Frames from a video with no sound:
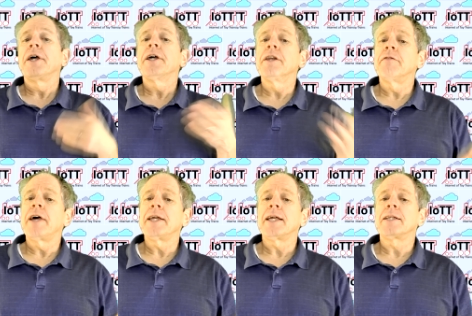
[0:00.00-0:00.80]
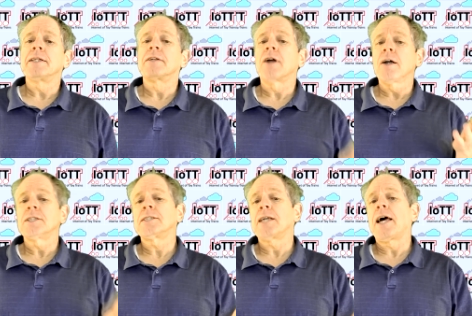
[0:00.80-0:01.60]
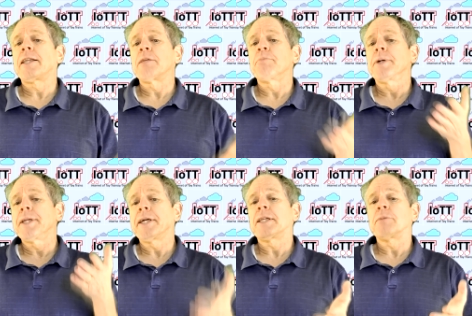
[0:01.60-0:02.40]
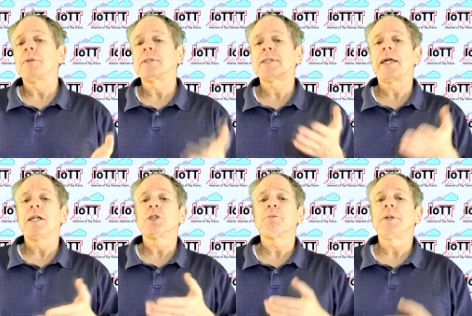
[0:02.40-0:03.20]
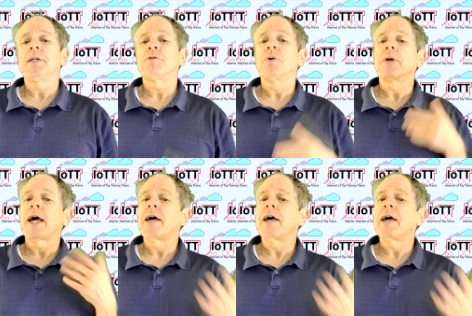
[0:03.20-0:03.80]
in a way that it runs at the predictable scale speed for